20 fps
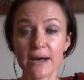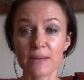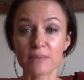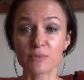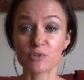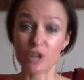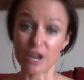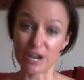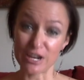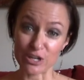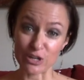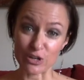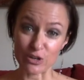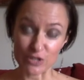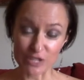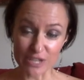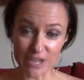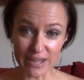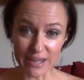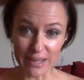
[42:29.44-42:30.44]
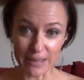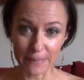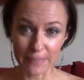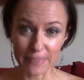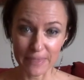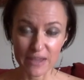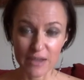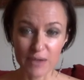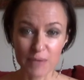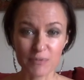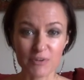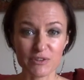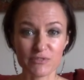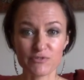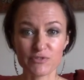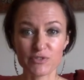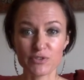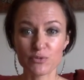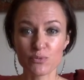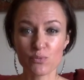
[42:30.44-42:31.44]
tracking your diet. But
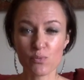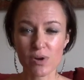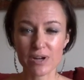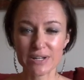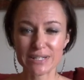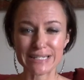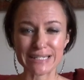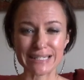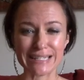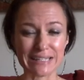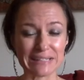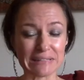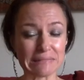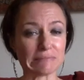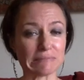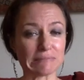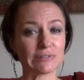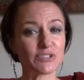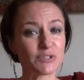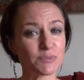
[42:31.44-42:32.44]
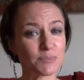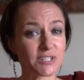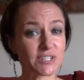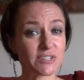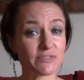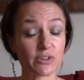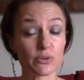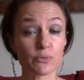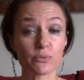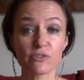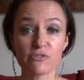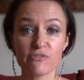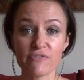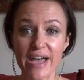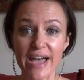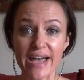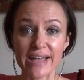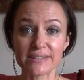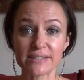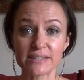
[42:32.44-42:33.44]
if you want to get real specific real
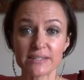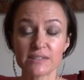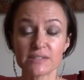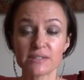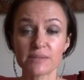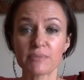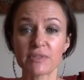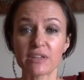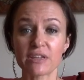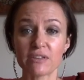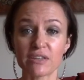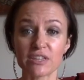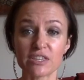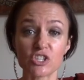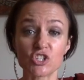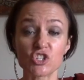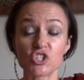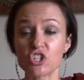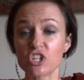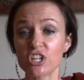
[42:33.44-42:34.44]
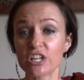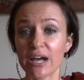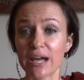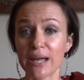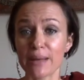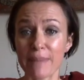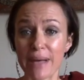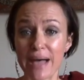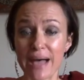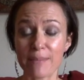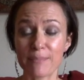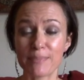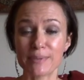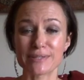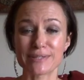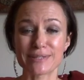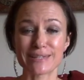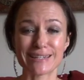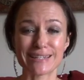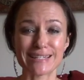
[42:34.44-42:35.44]
fast, something like the GI map
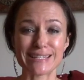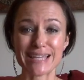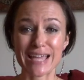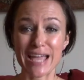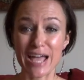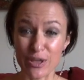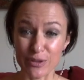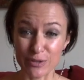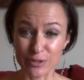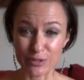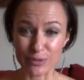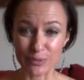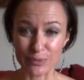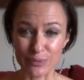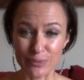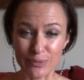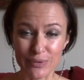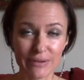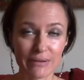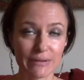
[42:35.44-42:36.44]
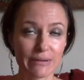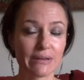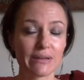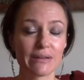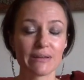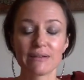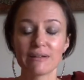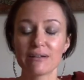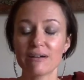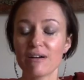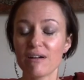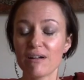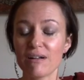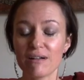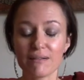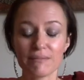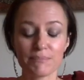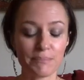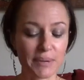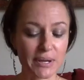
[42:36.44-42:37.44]
is going to tell you
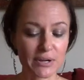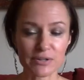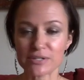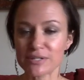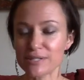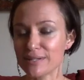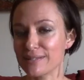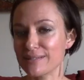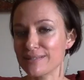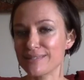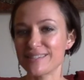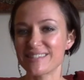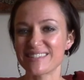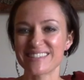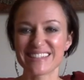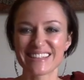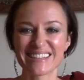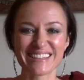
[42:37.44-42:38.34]
parasites,